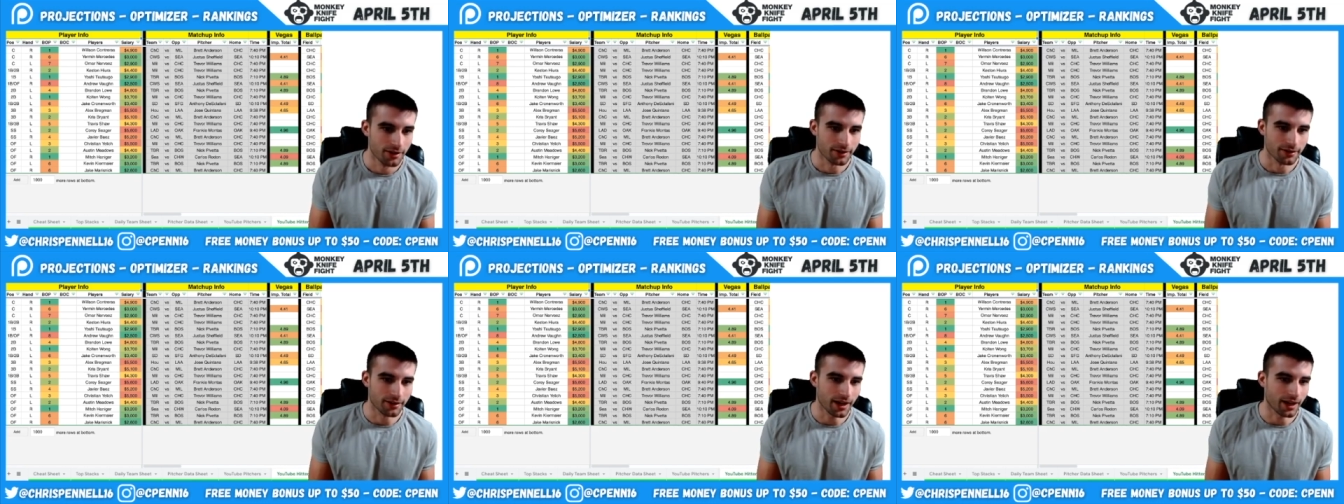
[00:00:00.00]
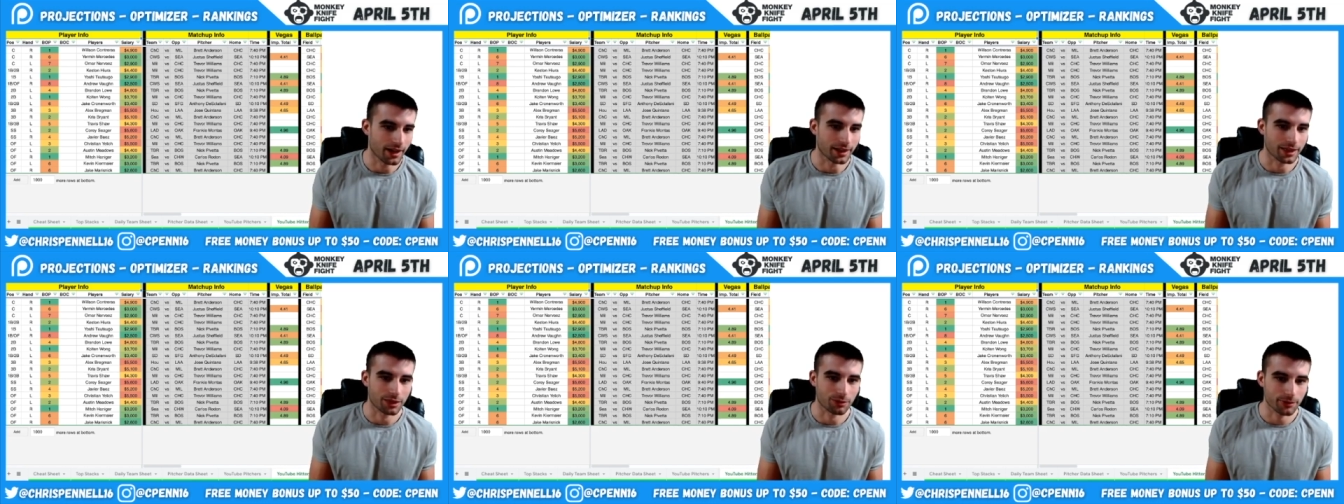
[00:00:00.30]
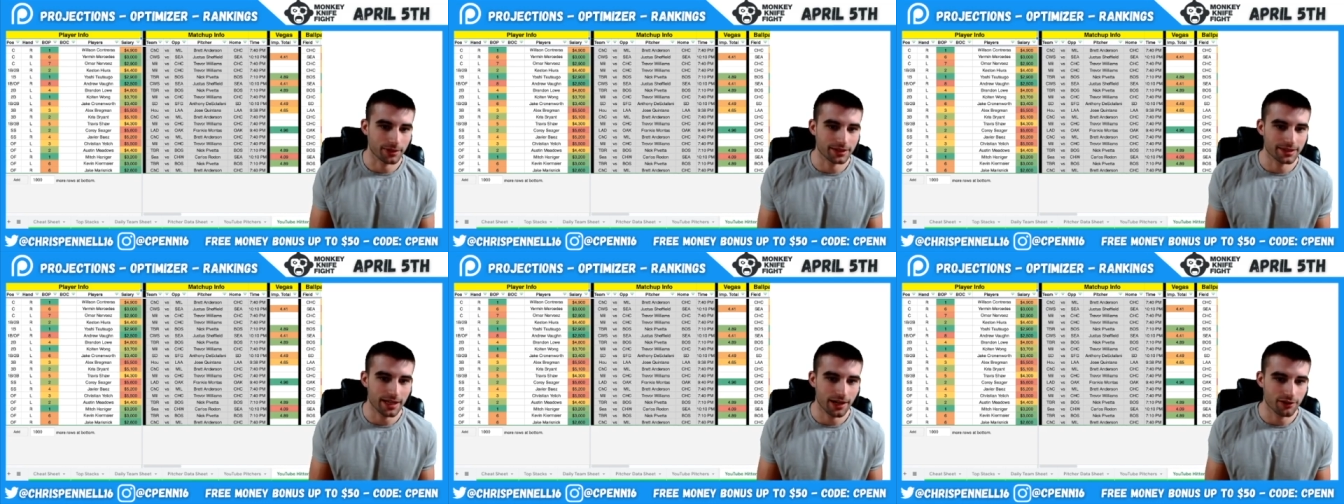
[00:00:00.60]
yeah, at
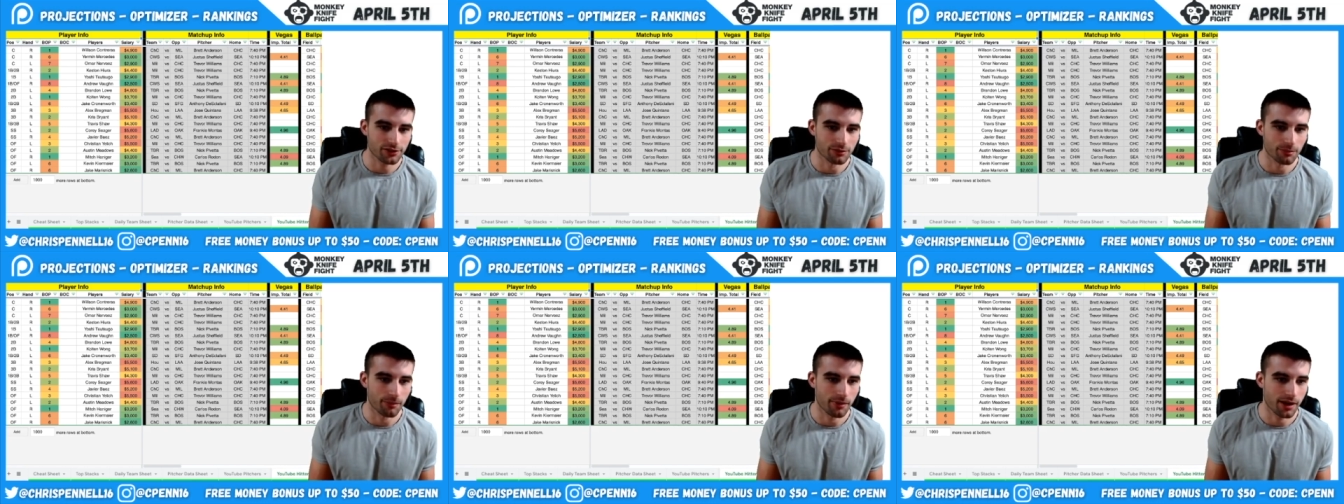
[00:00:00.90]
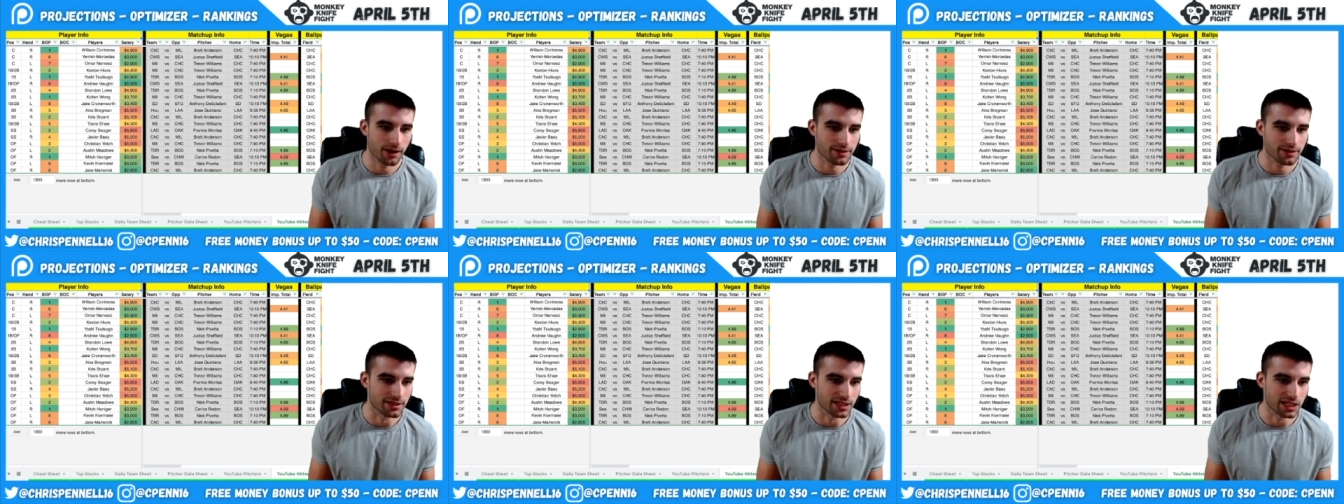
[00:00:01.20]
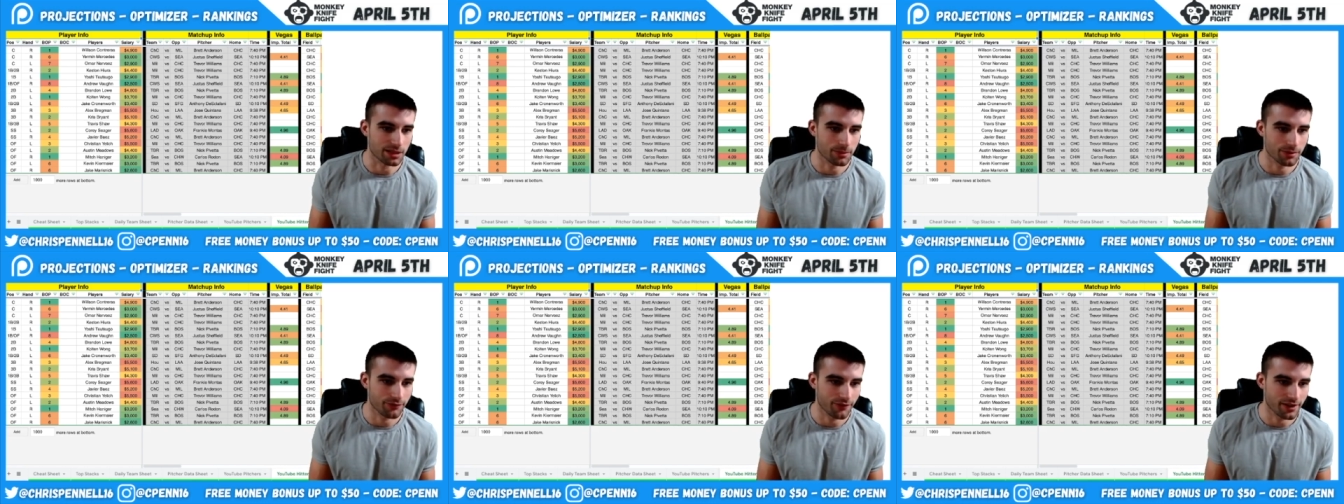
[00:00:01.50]
three thousand bucks, he's
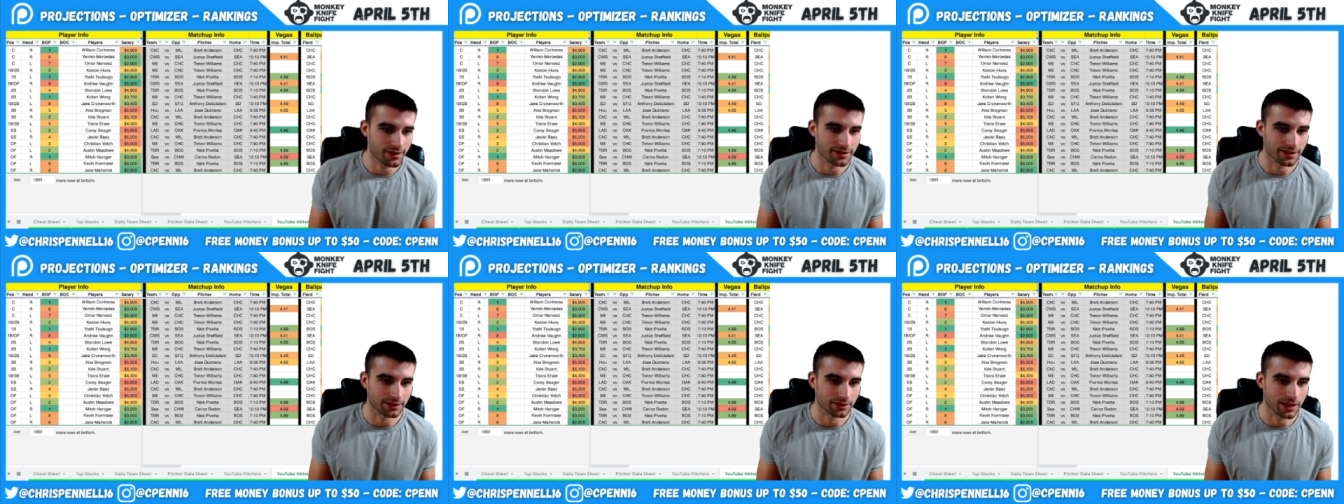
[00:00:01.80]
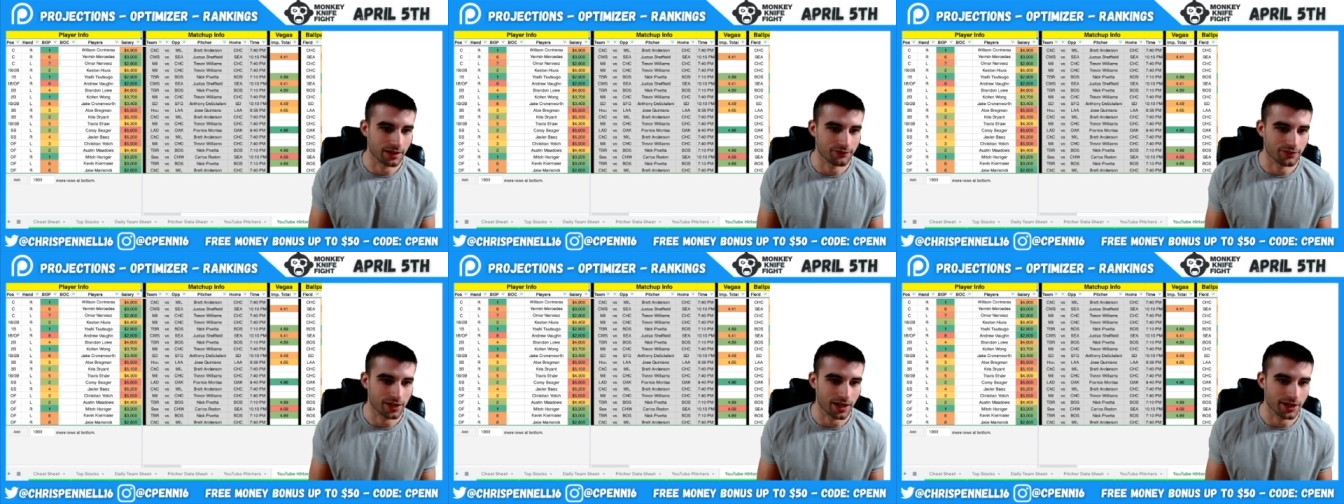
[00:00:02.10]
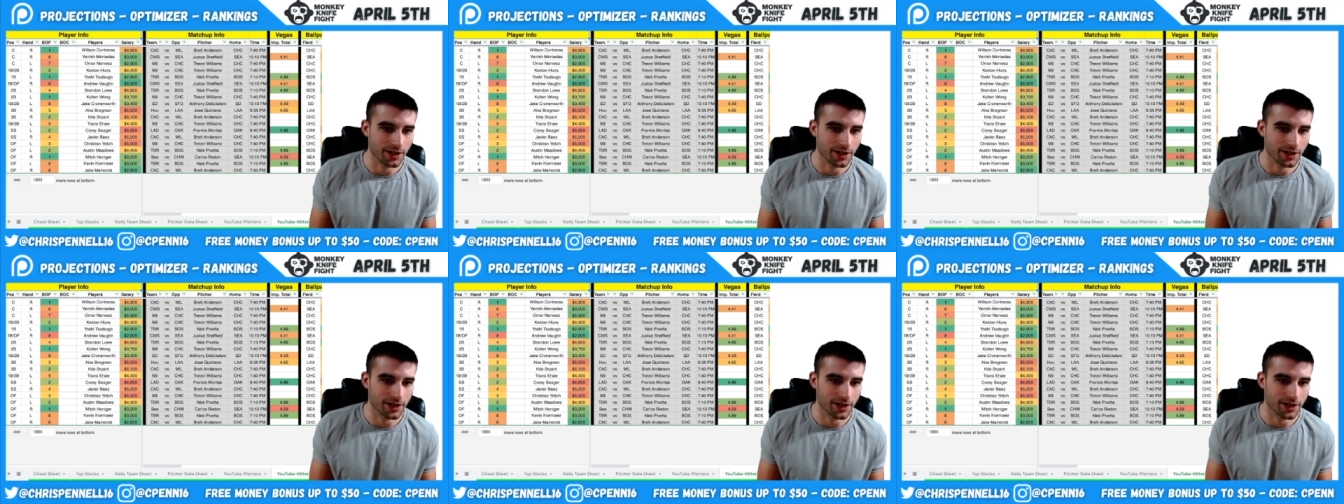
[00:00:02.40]
going to be facing a lefty.